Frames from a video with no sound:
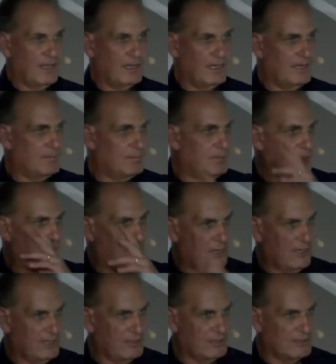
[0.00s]
let
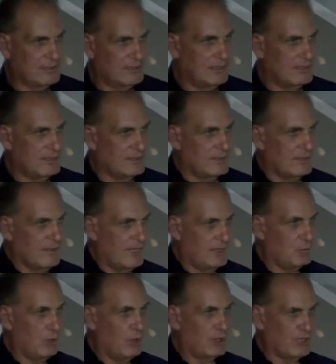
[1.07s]
people in and
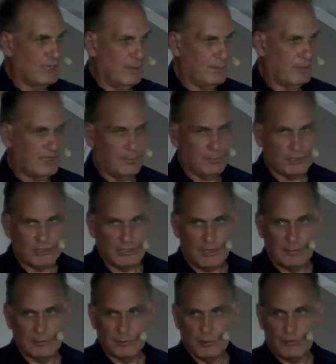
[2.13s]
they'd woken up a couple of
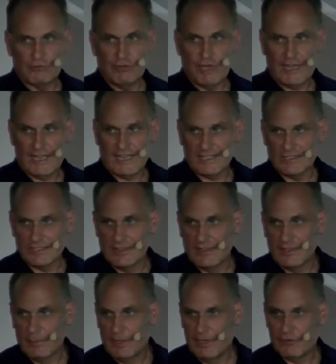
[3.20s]
times with drug addicts in
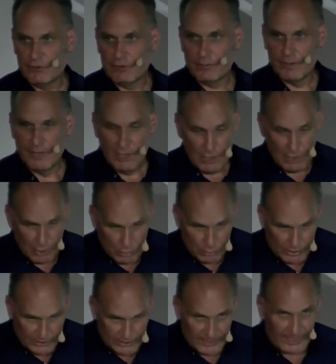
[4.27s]
their bedroom
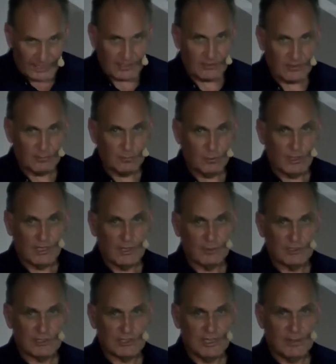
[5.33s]
looking down at them while they
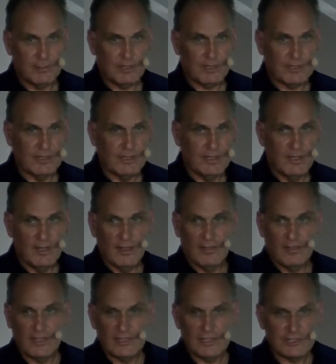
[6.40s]
were sleeping.
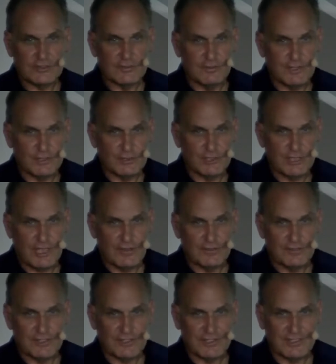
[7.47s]
That doesn't feel
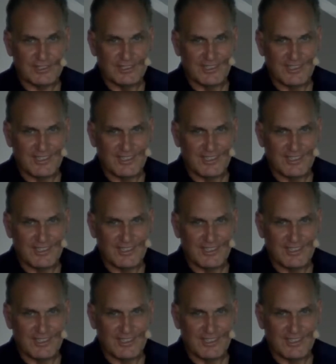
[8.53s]
safe, does it?